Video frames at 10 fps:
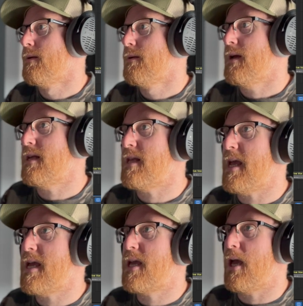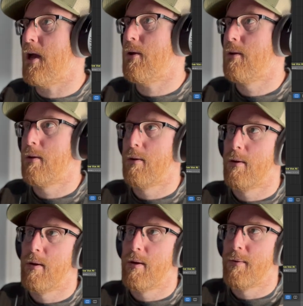And the EQ,
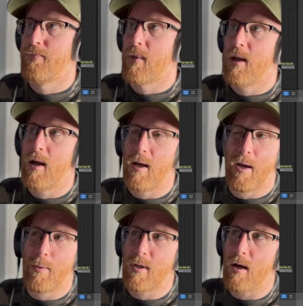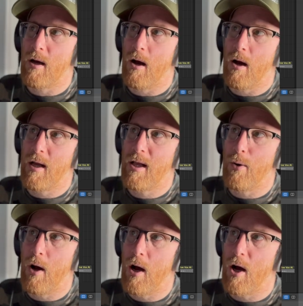it was a little
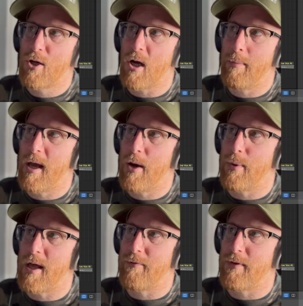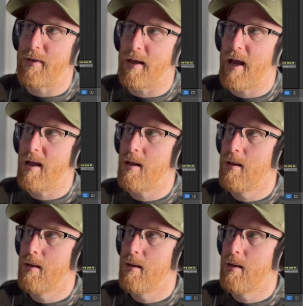harsh up here with everything in,